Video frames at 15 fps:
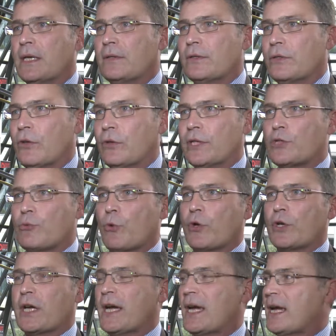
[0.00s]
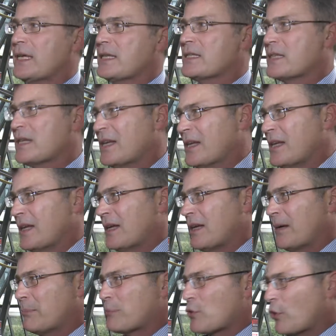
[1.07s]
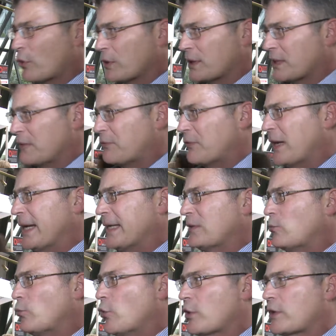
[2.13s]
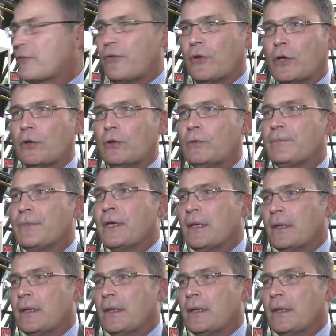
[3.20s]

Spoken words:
The knowledge worker has a broadly defined workflow,